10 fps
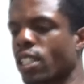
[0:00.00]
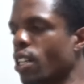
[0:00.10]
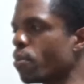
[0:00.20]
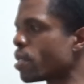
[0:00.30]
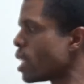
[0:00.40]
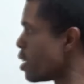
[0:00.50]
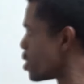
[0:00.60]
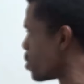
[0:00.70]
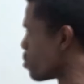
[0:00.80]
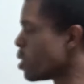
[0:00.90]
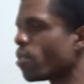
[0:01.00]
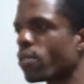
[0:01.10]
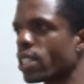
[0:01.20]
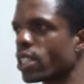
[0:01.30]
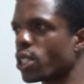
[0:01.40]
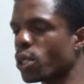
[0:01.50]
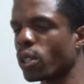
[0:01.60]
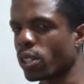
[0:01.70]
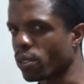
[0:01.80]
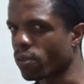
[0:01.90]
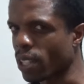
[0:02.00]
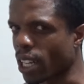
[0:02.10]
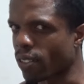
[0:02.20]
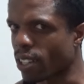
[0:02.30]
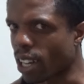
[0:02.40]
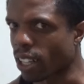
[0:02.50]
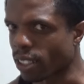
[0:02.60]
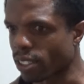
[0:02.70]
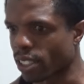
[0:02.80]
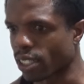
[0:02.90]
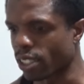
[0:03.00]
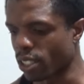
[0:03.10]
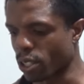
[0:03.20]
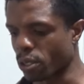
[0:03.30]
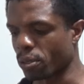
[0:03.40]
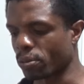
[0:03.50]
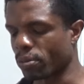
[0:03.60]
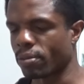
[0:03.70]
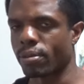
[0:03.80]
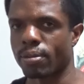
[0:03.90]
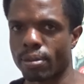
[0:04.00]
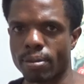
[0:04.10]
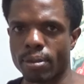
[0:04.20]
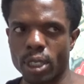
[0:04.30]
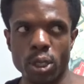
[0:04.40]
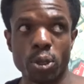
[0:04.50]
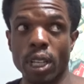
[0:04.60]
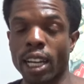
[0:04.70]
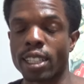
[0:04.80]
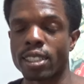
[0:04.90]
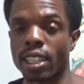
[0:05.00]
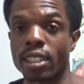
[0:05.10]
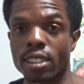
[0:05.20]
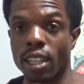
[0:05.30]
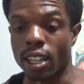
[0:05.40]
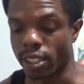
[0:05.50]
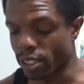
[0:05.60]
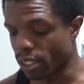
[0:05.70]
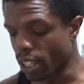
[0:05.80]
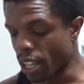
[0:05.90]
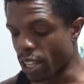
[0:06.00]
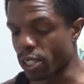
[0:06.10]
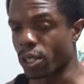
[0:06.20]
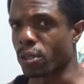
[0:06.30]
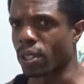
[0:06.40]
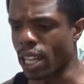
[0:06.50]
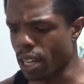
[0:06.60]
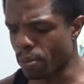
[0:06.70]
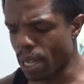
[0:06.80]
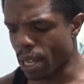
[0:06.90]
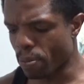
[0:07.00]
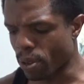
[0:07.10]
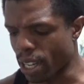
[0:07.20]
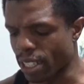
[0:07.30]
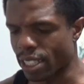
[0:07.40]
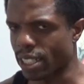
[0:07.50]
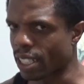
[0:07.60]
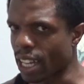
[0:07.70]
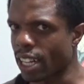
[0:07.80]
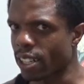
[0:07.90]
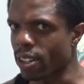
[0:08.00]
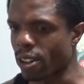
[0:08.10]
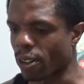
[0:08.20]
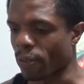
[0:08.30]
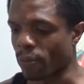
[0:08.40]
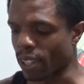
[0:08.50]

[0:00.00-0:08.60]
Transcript: comes out to roughly $205 and you know United States dollars. So not a bad price, not at all.